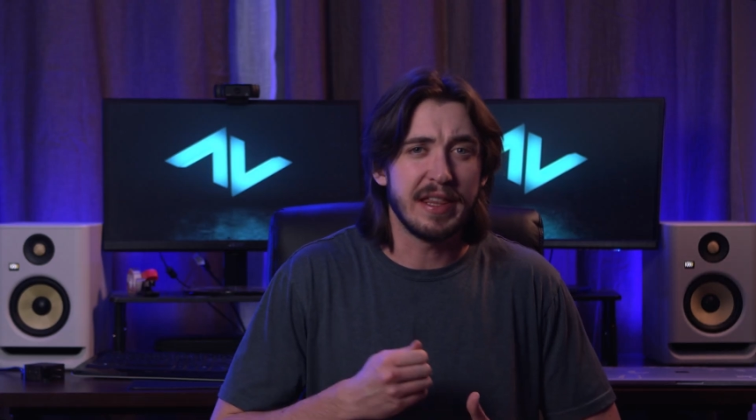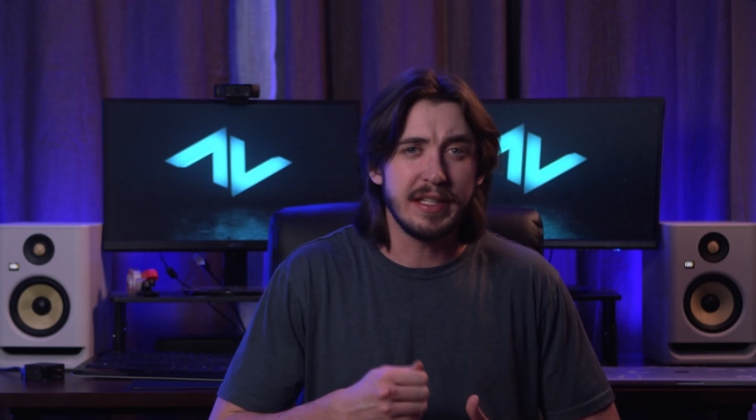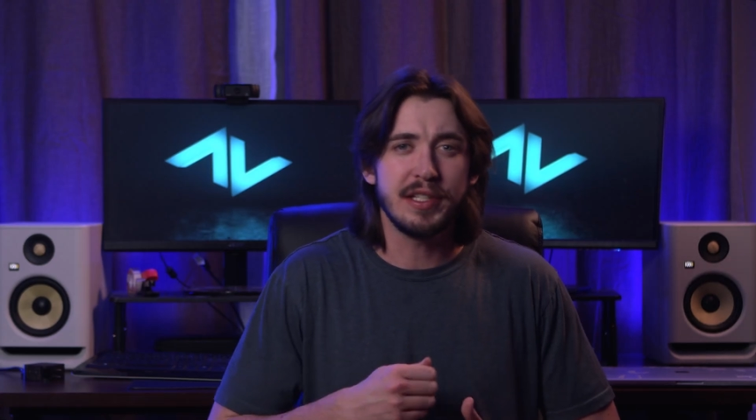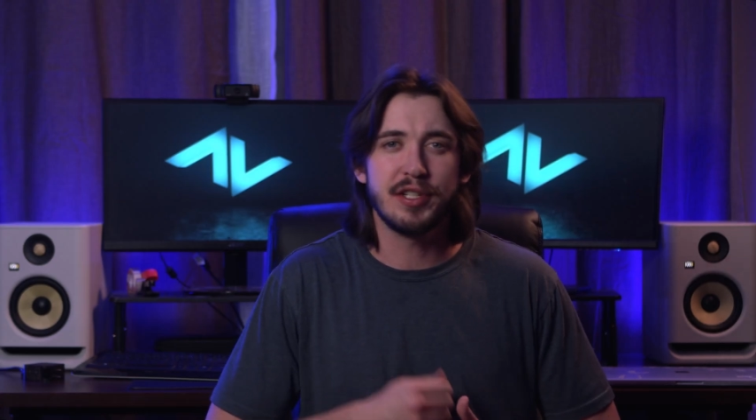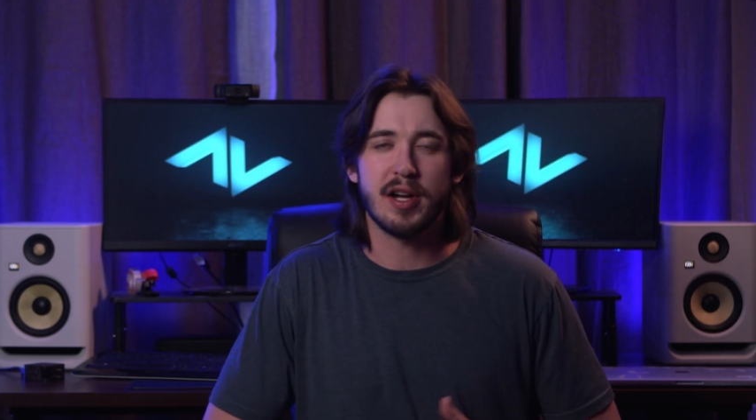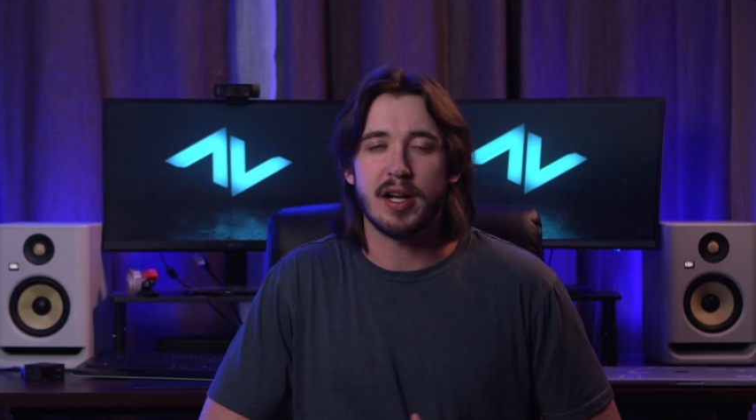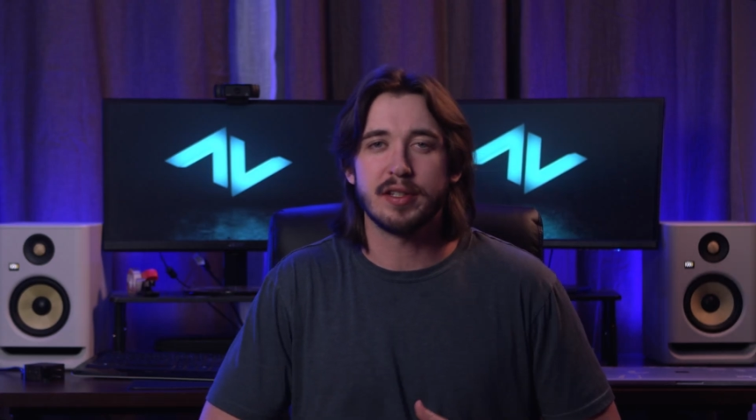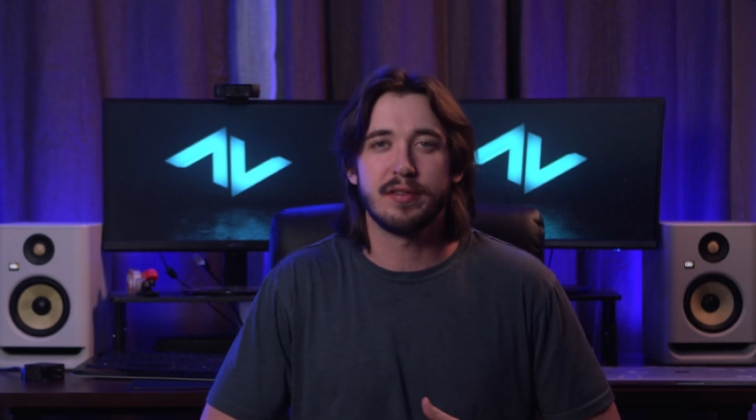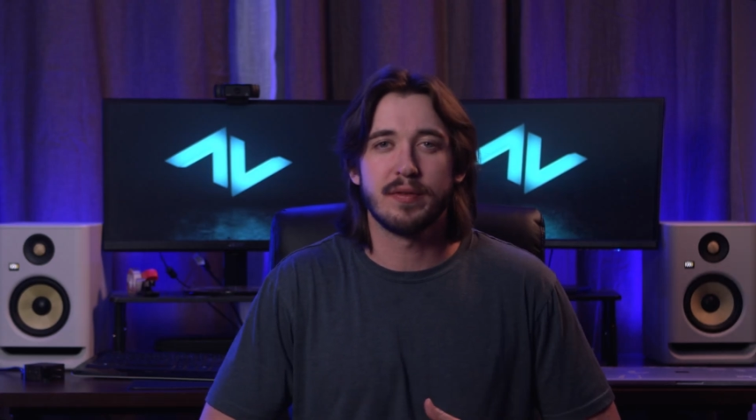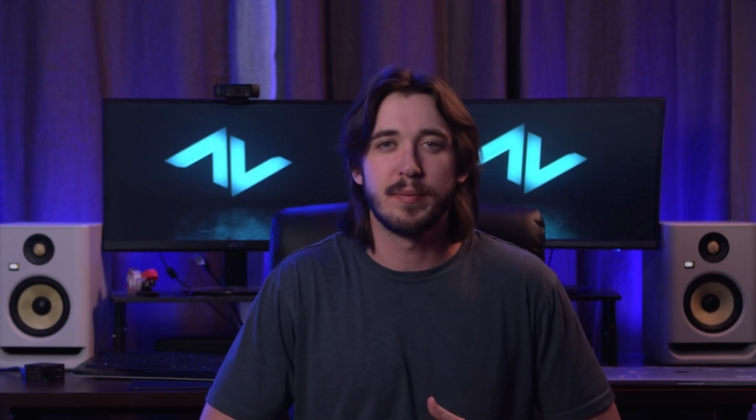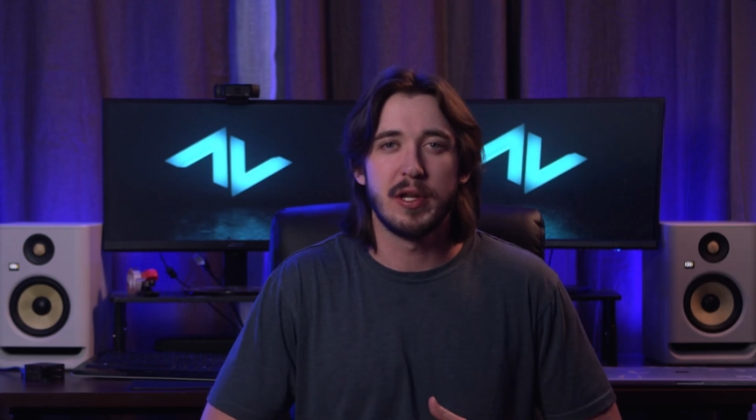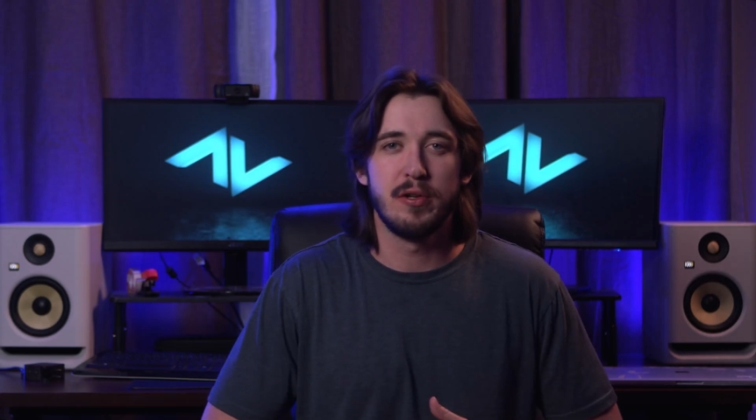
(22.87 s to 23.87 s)
these shots
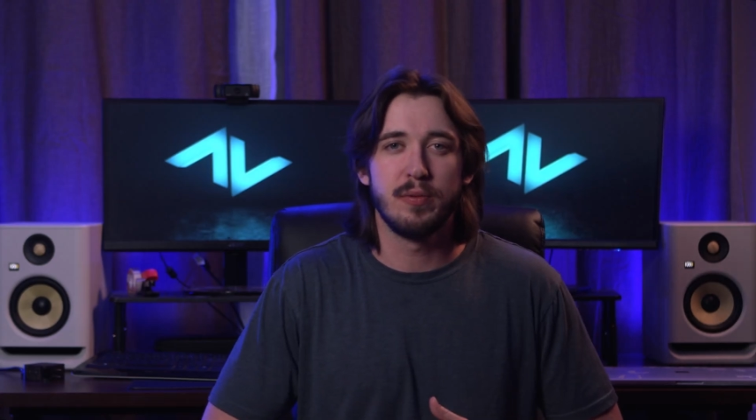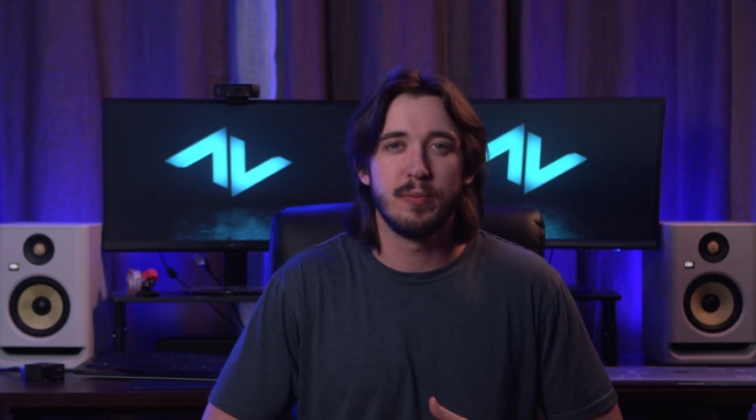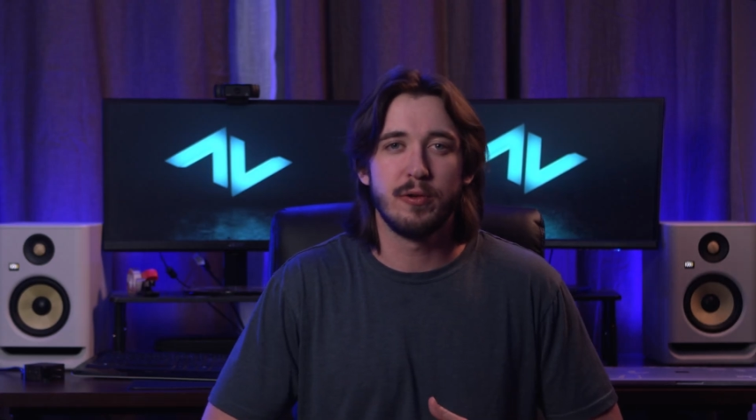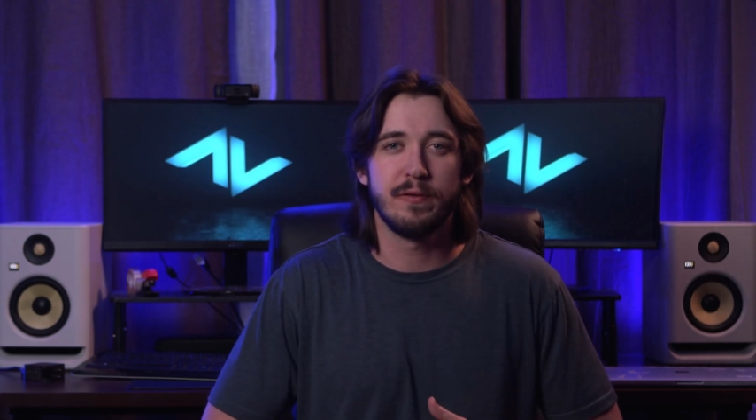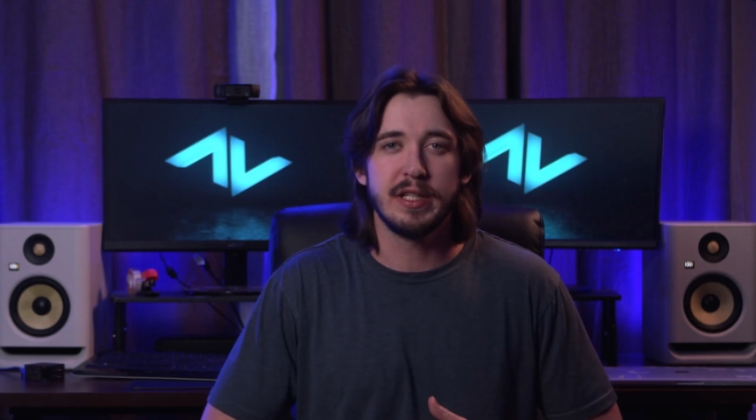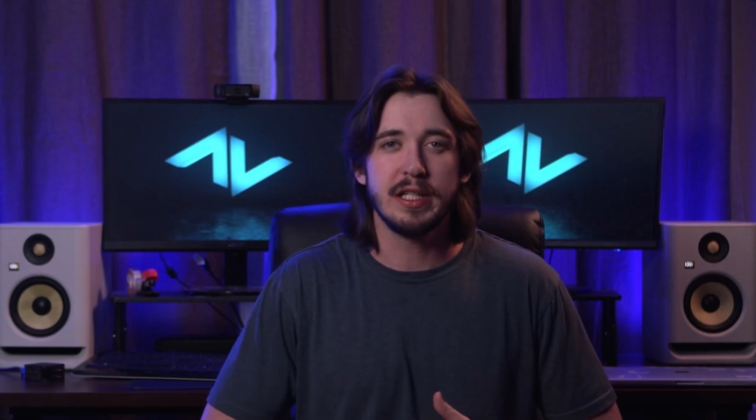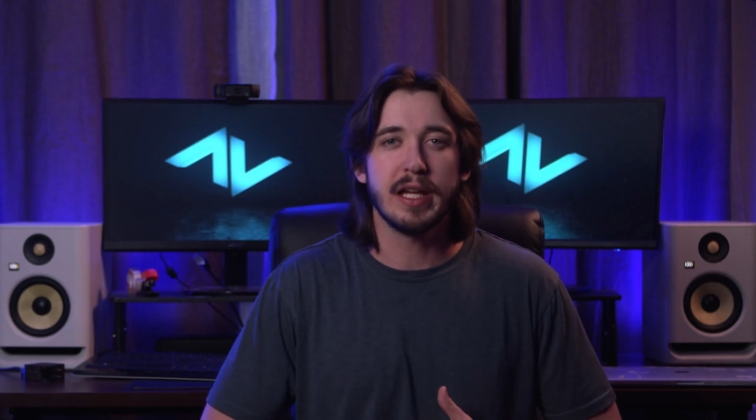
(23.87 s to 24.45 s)
from the new movie